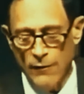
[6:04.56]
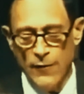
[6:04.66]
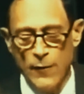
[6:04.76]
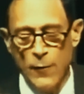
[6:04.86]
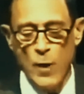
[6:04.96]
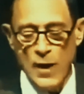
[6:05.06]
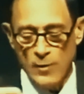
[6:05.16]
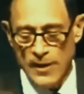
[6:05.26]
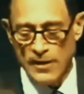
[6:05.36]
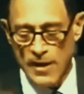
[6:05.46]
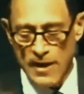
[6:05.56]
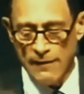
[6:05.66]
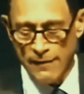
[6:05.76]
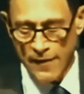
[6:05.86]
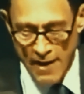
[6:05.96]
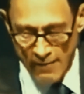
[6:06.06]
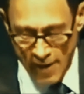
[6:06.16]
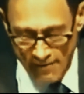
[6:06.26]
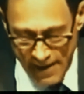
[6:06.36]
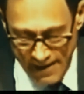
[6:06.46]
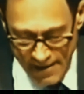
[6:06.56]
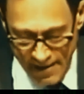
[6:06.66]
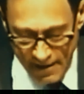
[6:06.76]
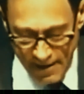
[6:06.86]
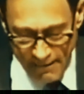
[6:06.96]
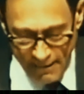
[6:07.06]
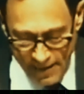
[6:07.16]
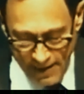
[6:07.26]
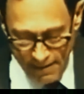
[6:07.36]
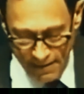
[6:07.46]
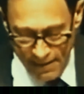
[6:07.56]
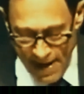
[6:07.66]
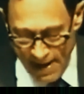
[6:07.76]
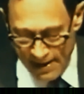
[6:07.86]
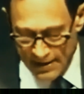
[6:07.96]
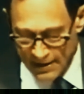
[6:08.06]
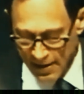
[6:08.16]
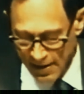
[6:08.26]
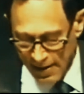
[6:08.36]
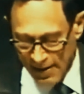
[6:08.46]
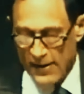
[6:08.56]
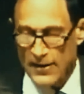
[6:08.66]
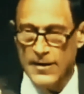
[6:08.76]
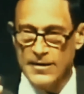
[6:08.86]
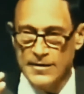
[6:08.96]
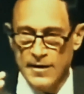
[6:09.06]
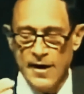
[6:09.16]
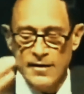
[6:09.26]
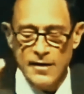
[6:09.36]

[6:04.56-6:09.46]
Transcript: overwhelming kind of phenomenon. But I think even deeper than that is this